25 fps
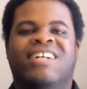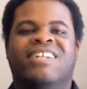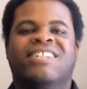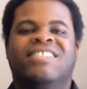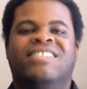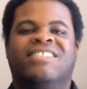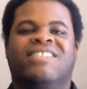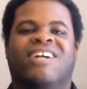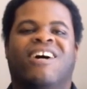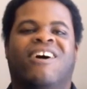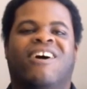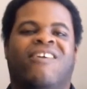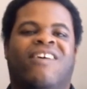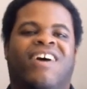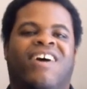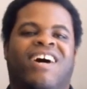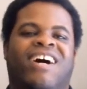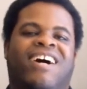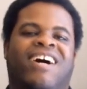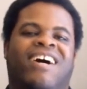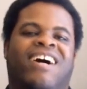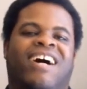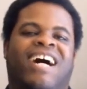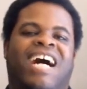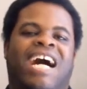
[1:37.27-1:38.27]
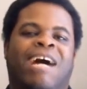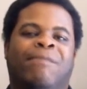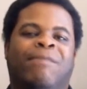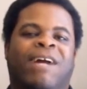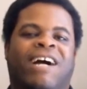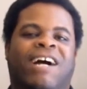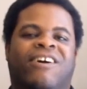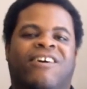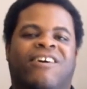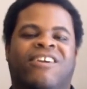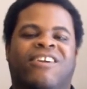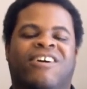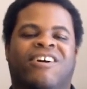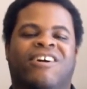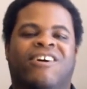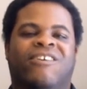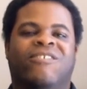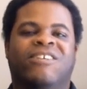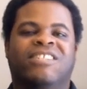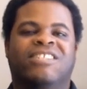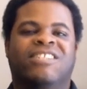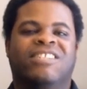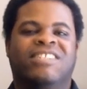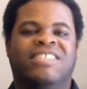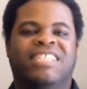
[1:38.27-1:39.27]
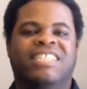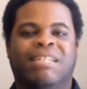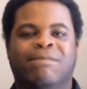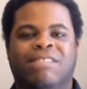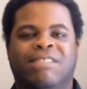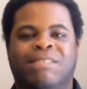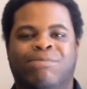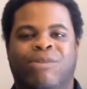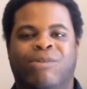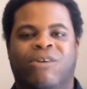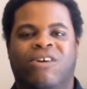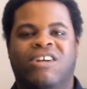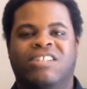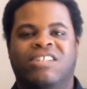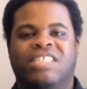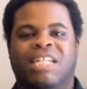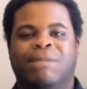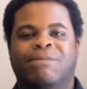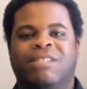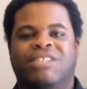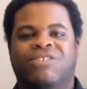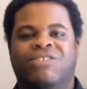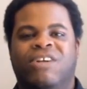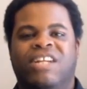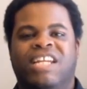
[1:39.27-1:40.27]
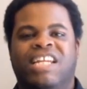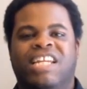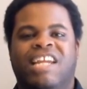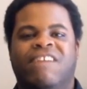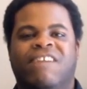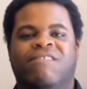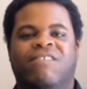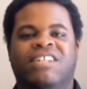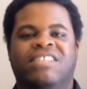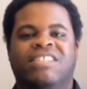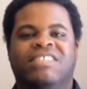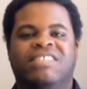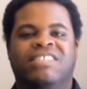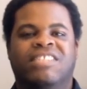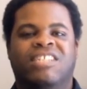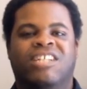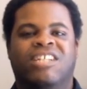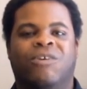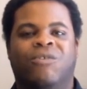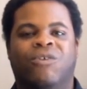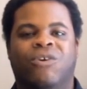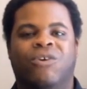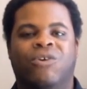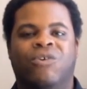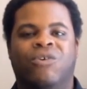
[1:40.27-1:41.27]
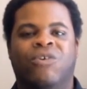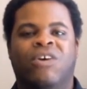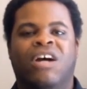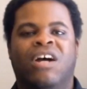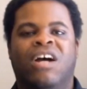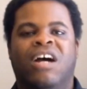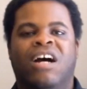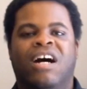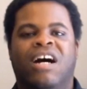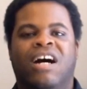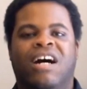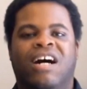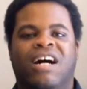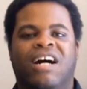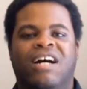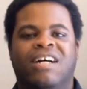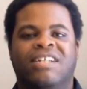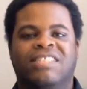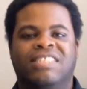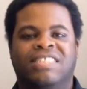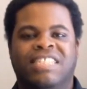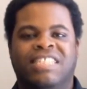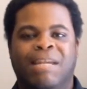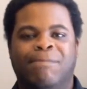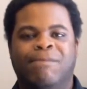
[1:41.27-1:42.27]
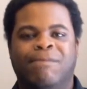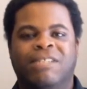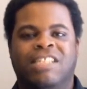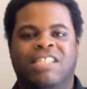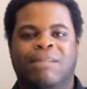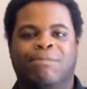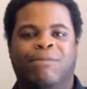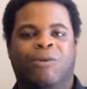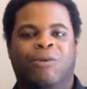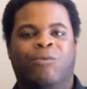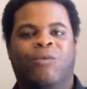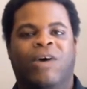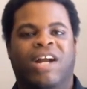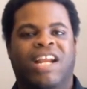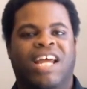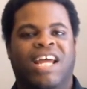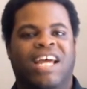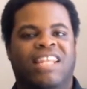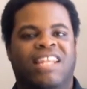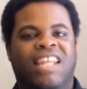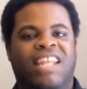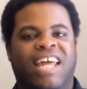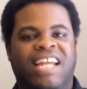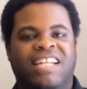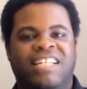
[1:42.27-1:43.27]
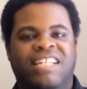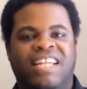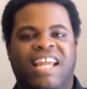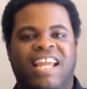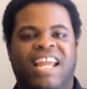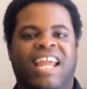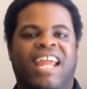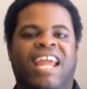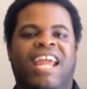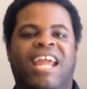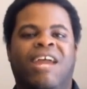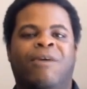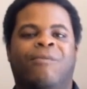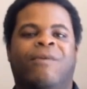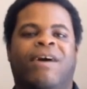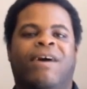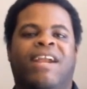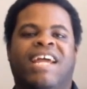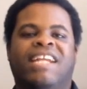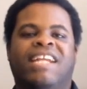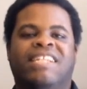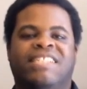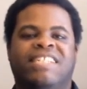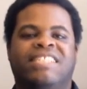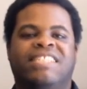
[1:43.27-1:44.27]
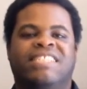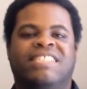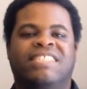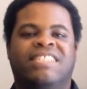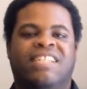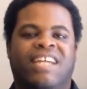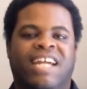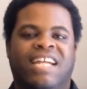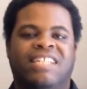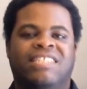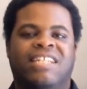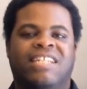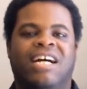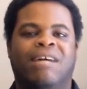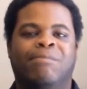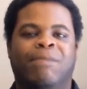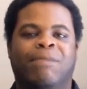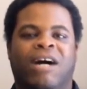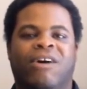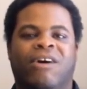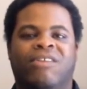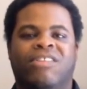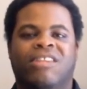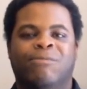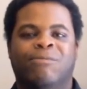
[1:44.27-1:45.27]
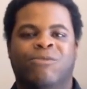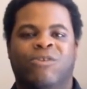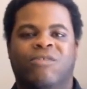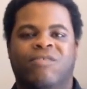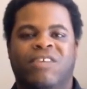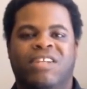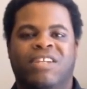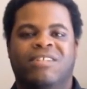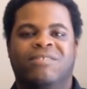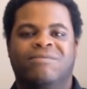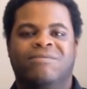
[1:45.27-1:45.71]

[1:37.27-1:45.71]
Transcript: So uh, I'm not going to go into deep spoilers. I'm just going to give a general uh, statements about what I like and what I disliked about the movie.